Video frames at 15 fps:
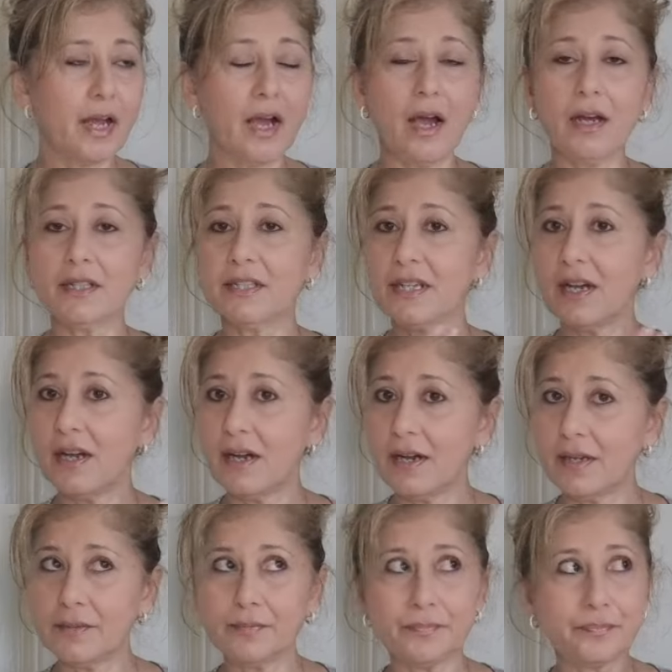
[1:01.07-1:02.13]
our
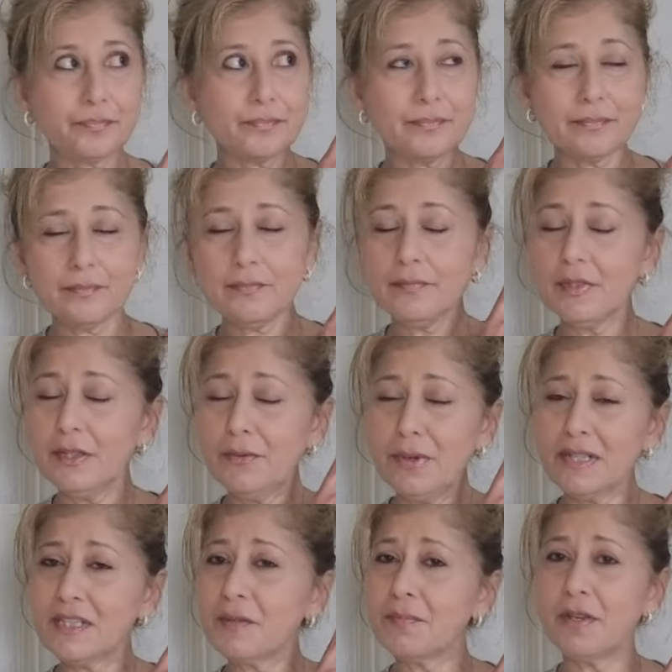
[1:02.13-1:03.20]
da'a
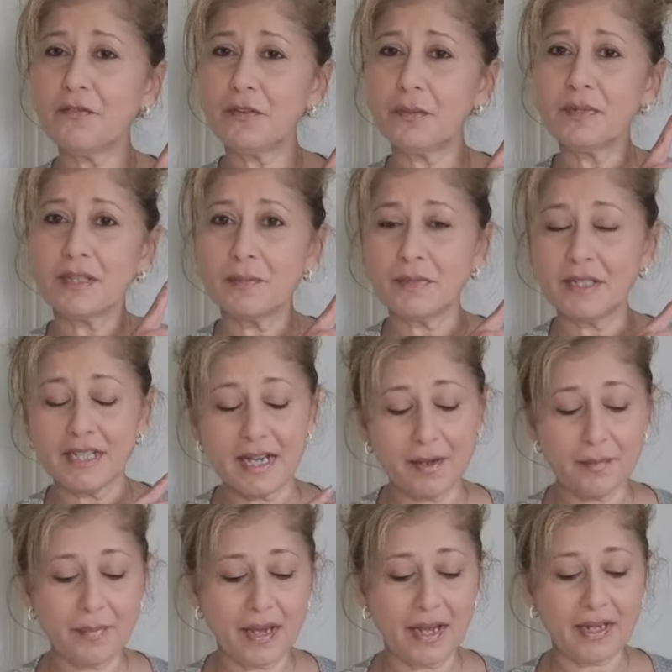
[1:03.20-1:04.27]
recipe from some
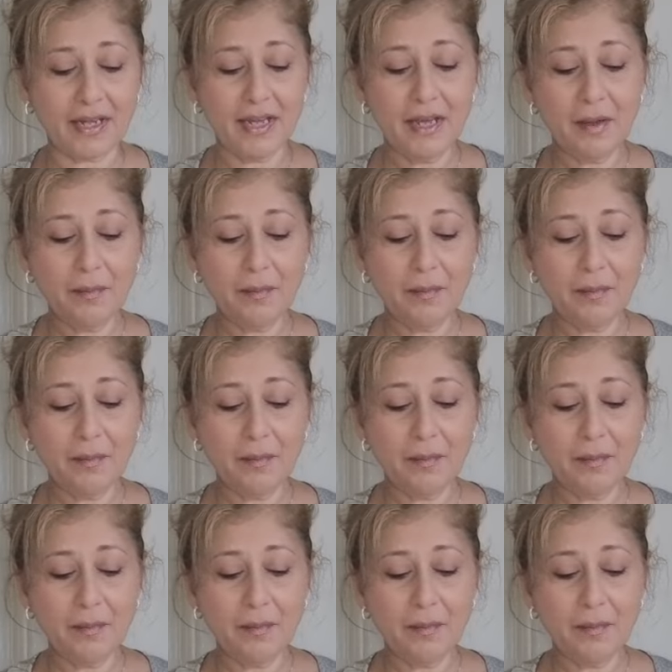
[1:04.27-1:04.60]
time back.